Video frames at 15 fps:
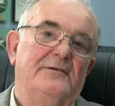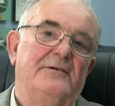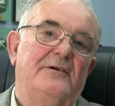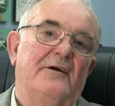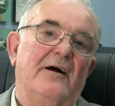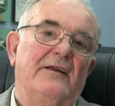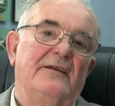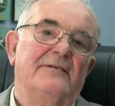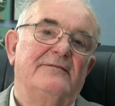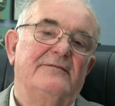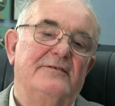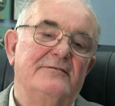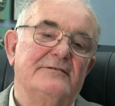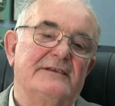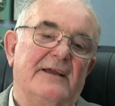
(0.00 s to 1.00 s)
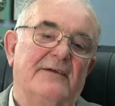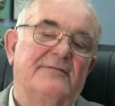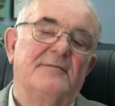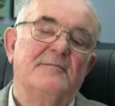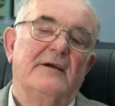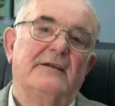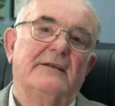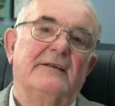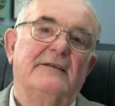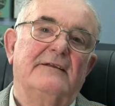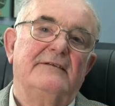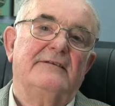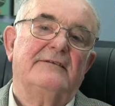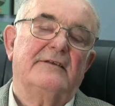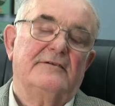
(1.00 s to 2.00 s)
kind of used to have to make
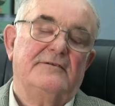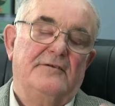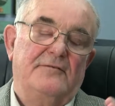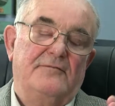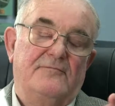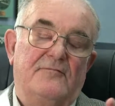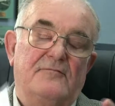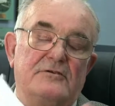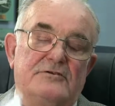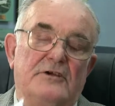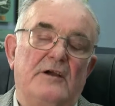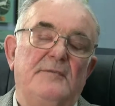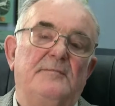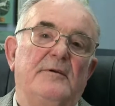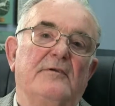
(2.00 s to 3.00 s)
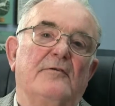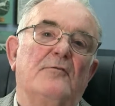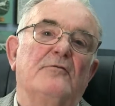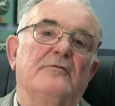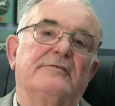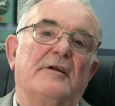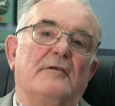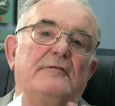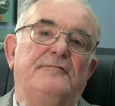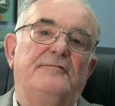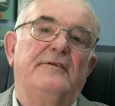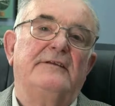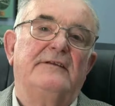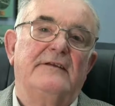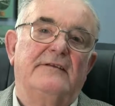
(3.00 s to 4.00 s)
these, shape it all so it
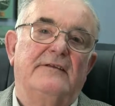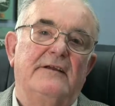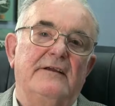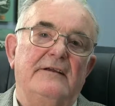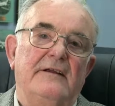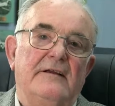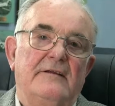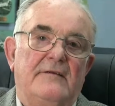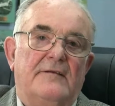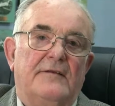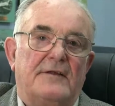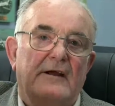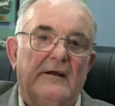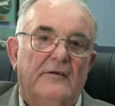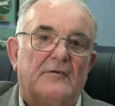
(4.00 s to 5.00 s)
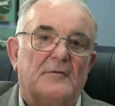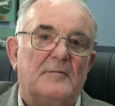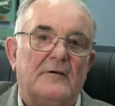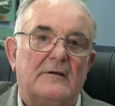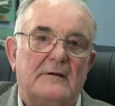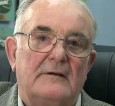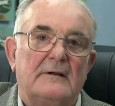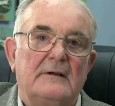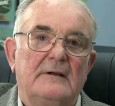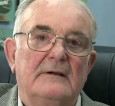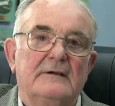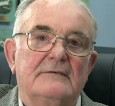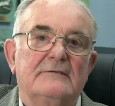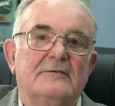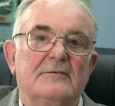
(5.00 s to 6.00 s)
fitted the thing to pull it.
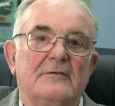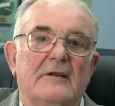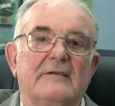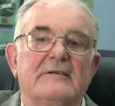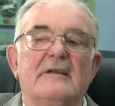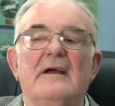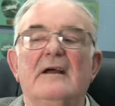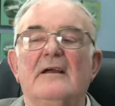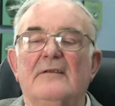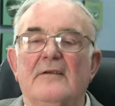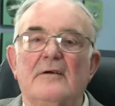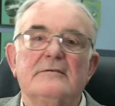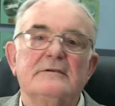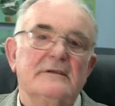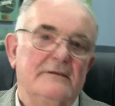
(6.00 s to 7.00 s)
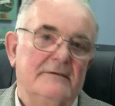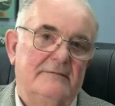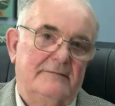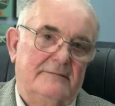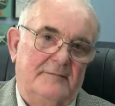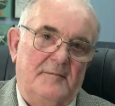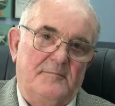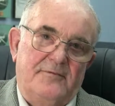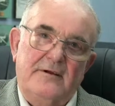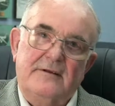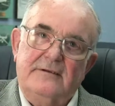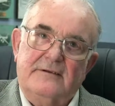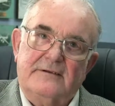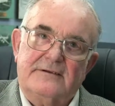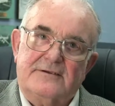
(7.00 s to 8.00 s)
Yes. Those
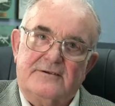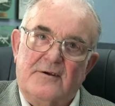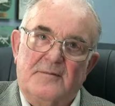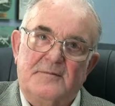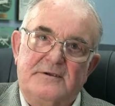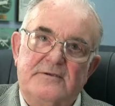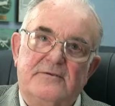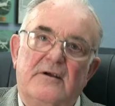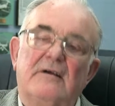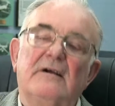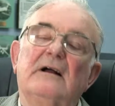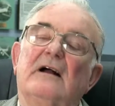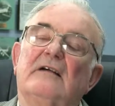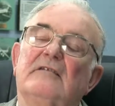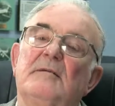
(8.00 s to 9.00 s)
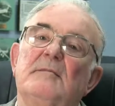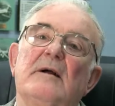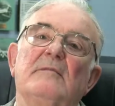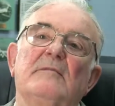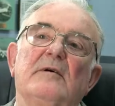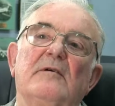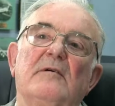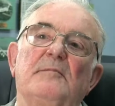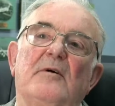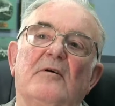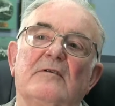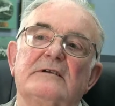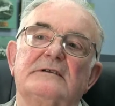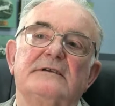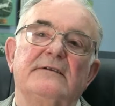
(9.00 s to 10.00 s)
apprentice jobs, you know. I remember
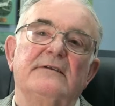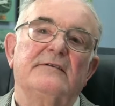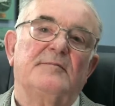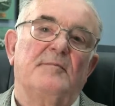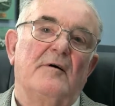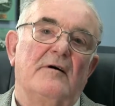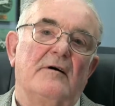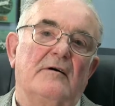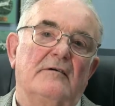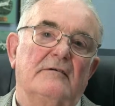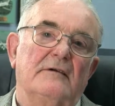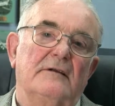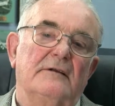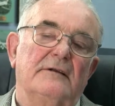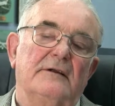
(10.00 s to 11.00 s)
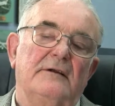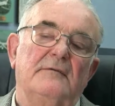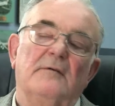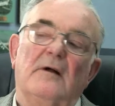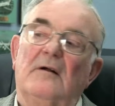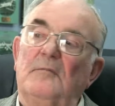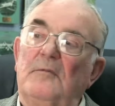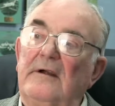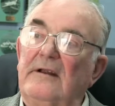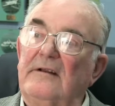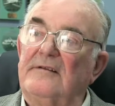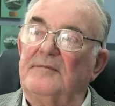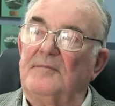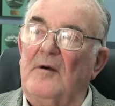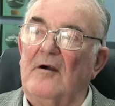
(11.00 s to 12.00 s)
polishing the spar, the wing
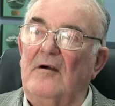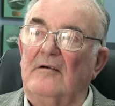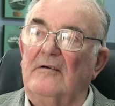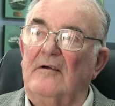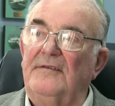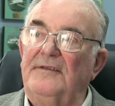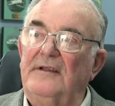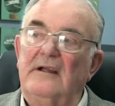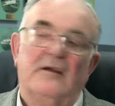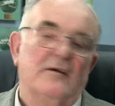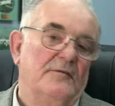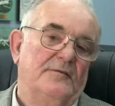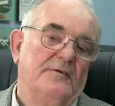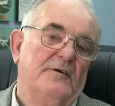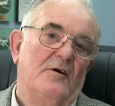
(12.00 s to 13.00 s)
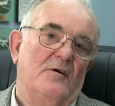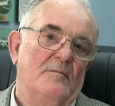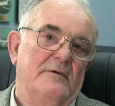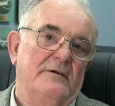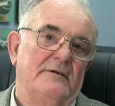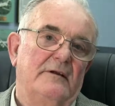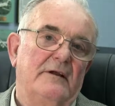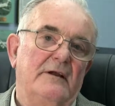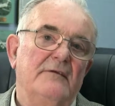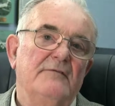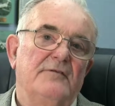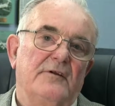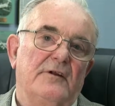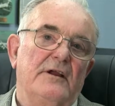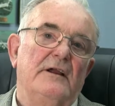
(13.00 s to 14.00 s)
spar, I think, of the Comet
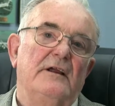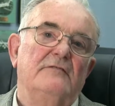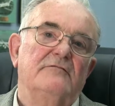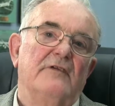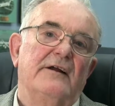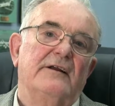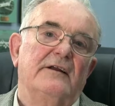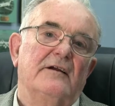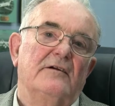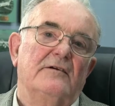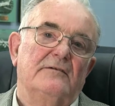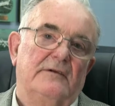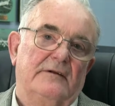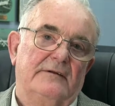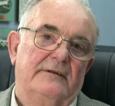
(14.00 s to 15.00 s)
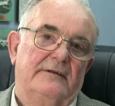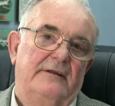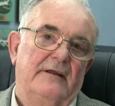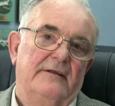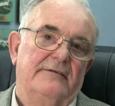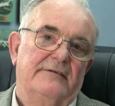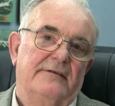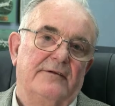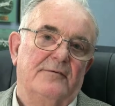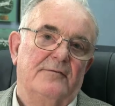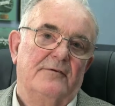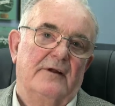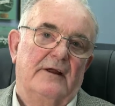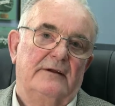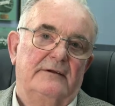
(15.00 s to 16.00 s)
for the radio test and
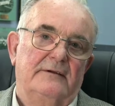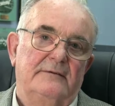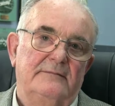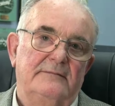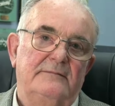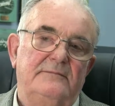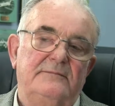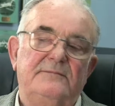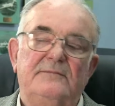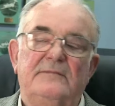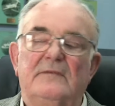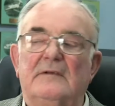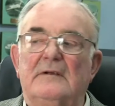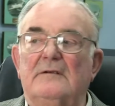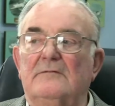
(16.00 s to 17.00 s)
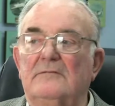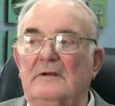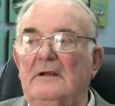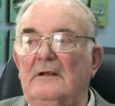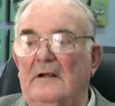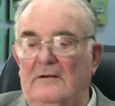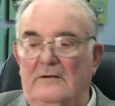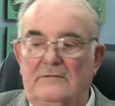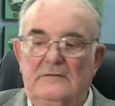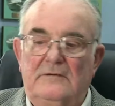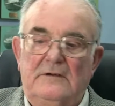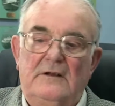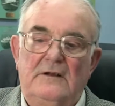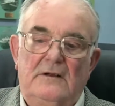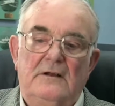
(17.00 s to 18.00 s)
all that,
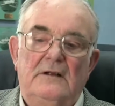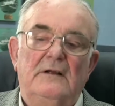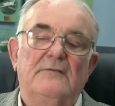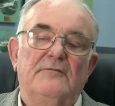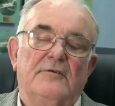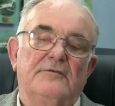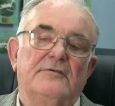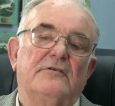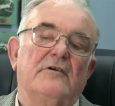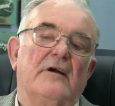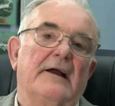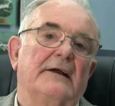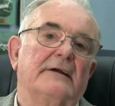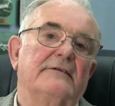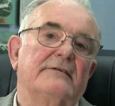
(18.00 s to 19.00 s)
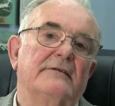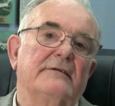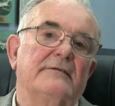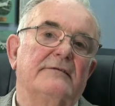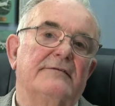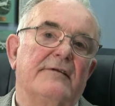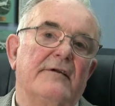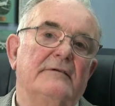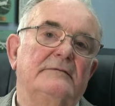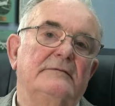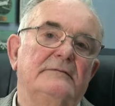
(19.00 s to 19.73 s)
for the cracks and stuff.